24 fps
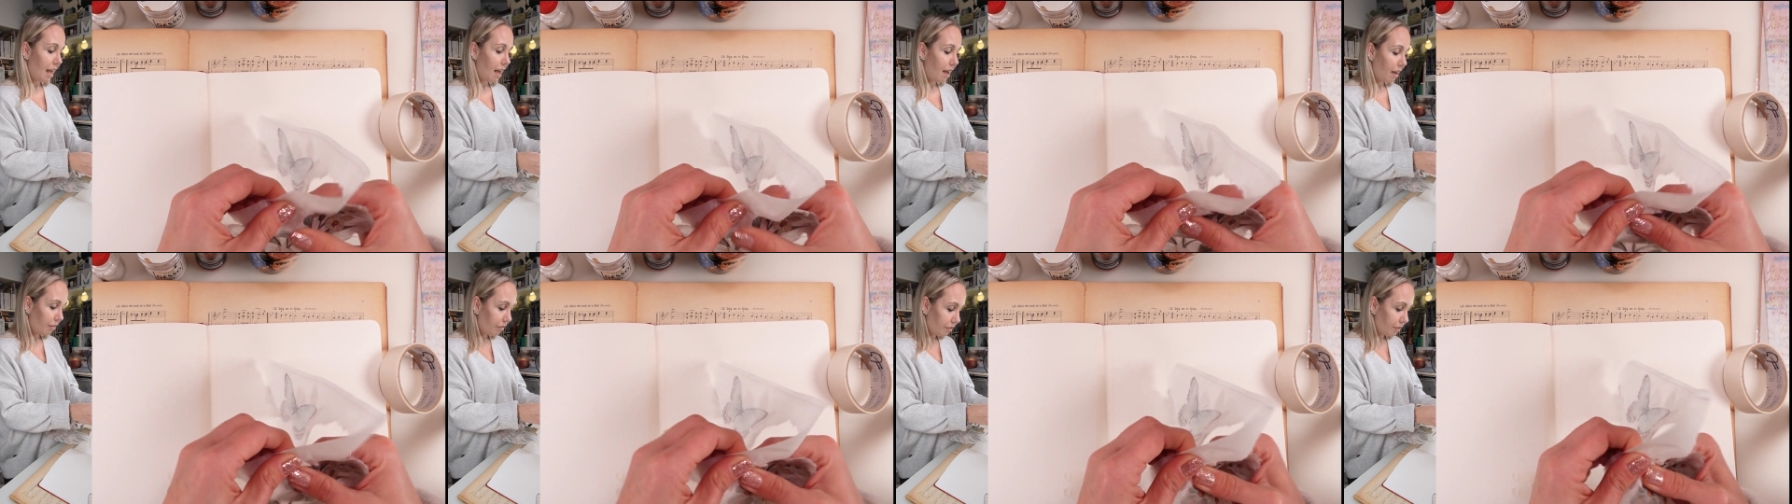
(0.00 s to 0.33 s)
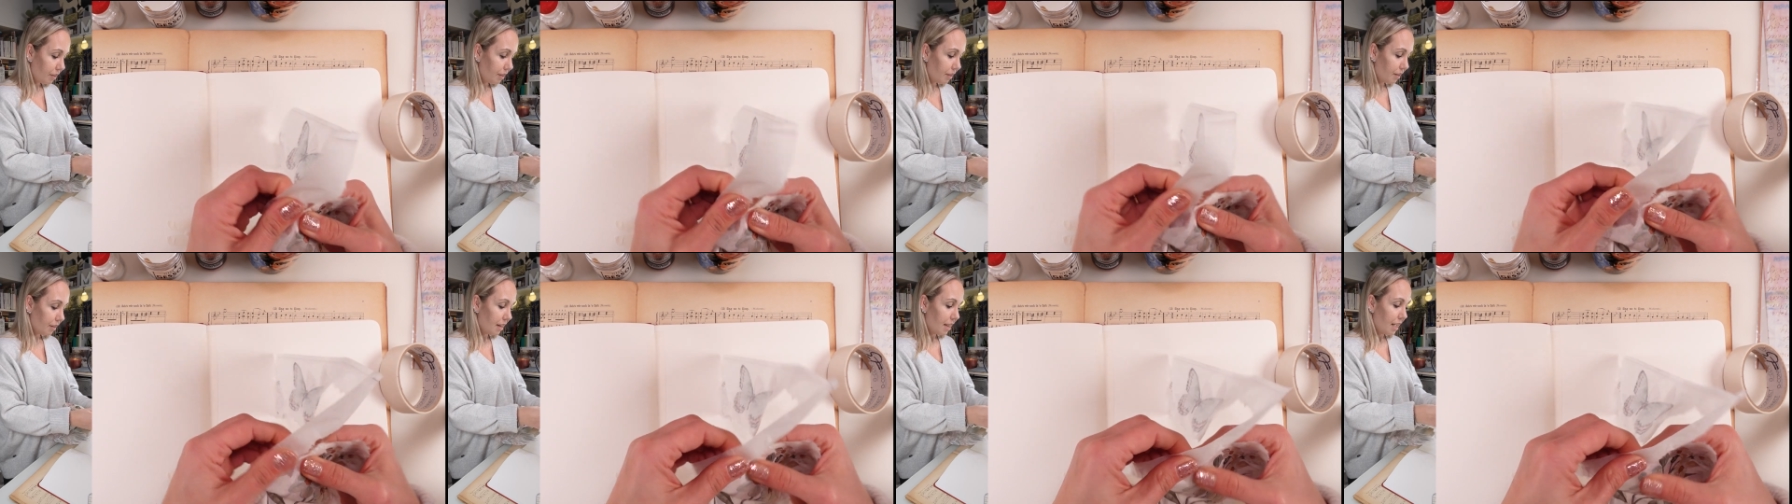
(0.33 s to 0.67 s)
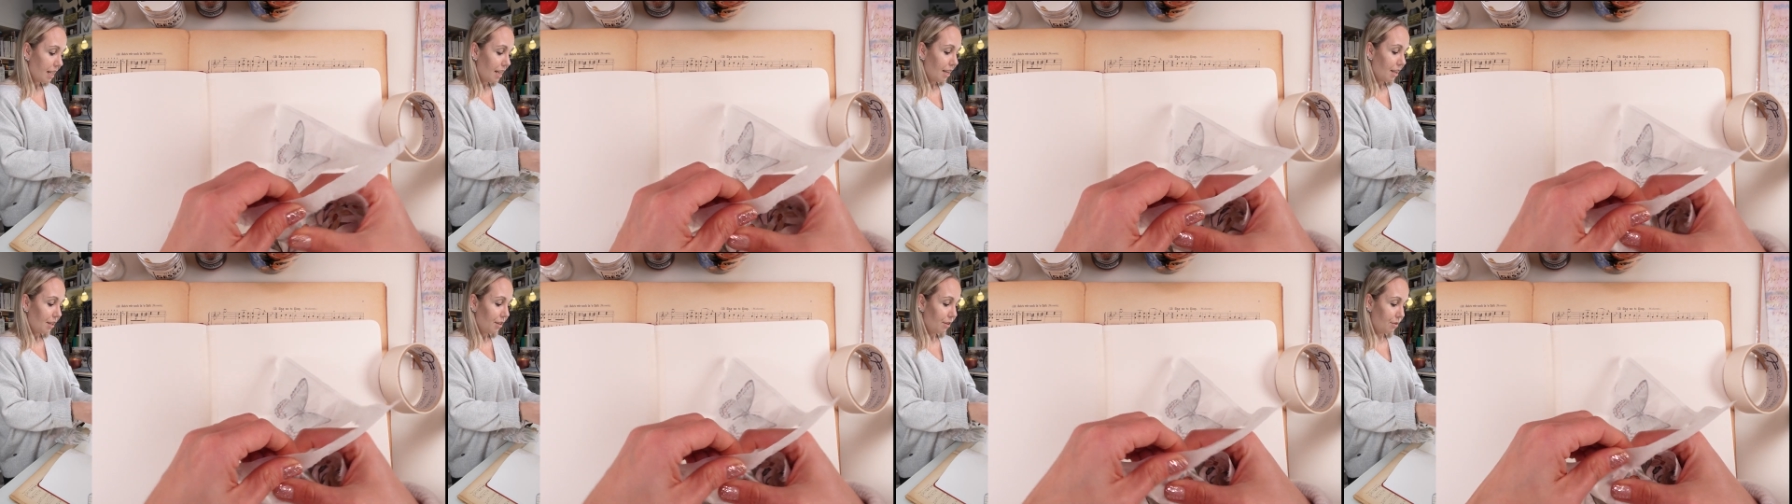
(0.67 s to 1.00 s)
after
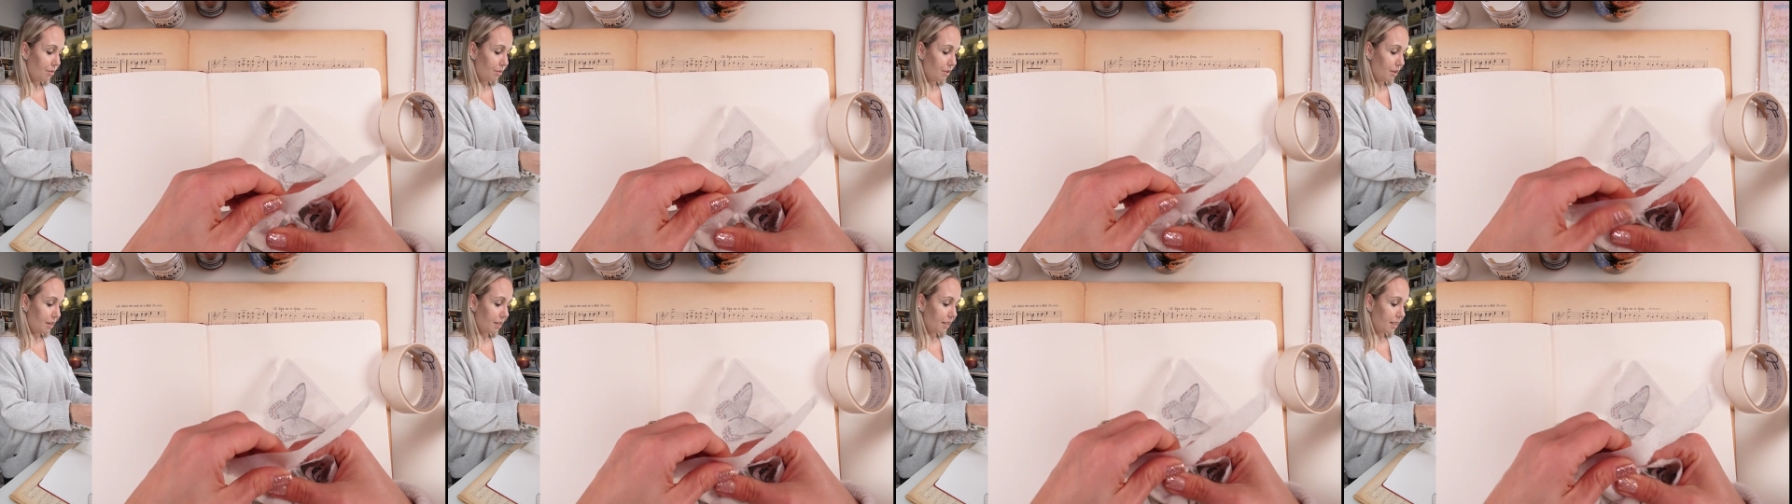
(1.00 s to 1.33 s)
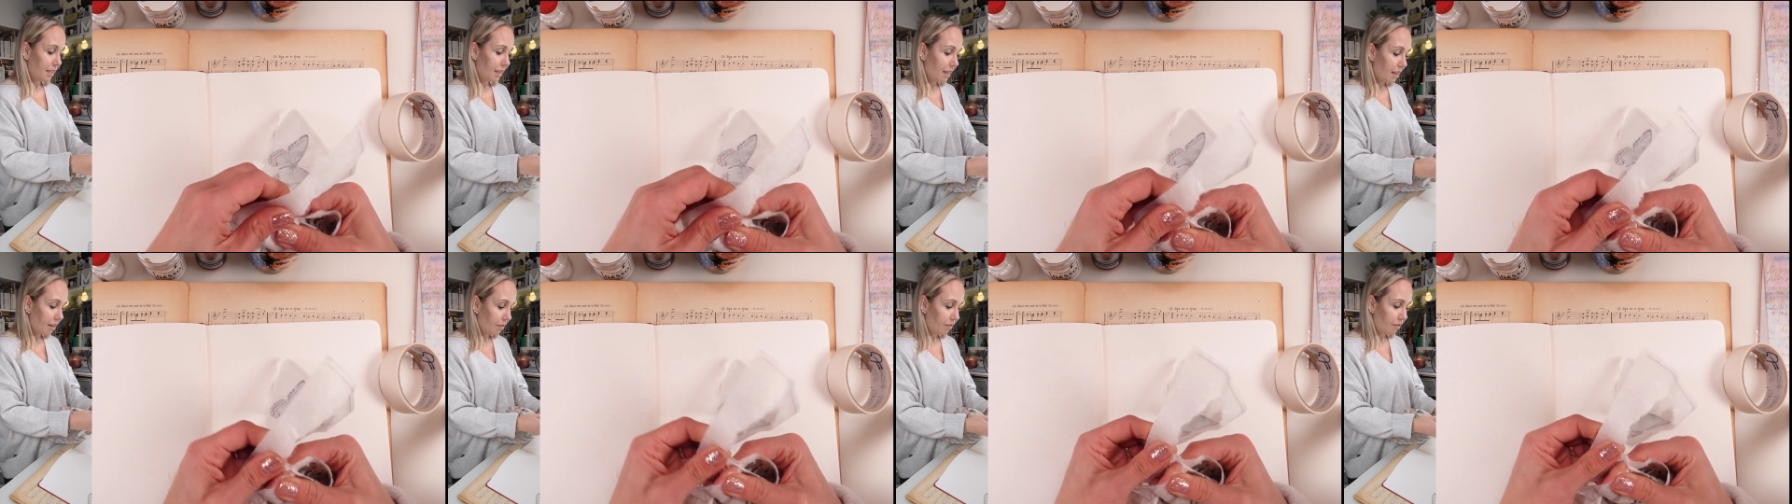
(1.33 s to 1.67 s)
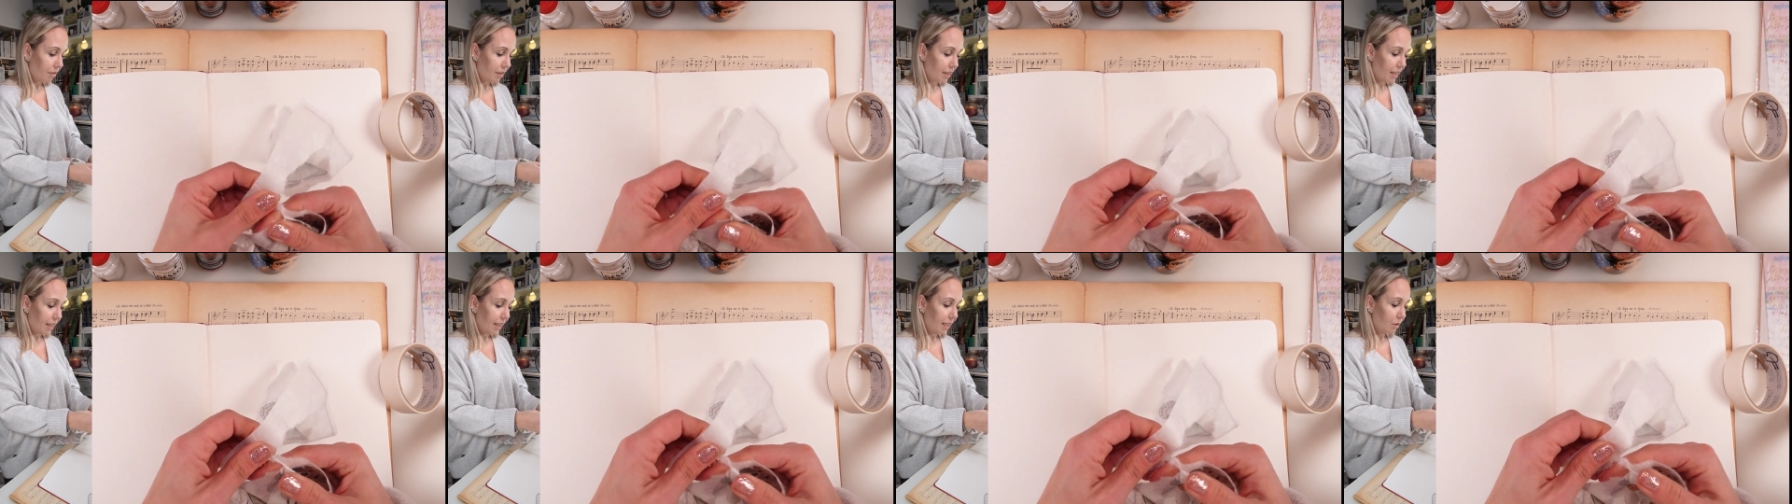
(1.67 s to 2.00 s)
New Year's and
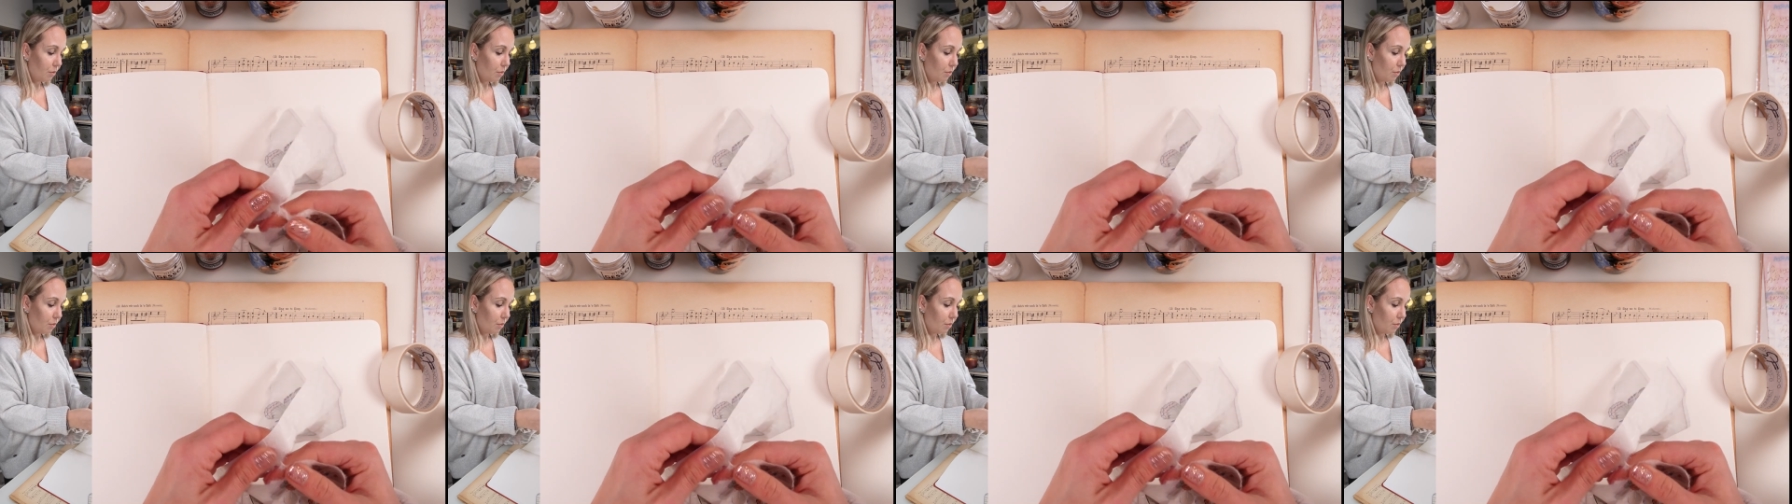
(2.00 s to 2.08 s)
everything,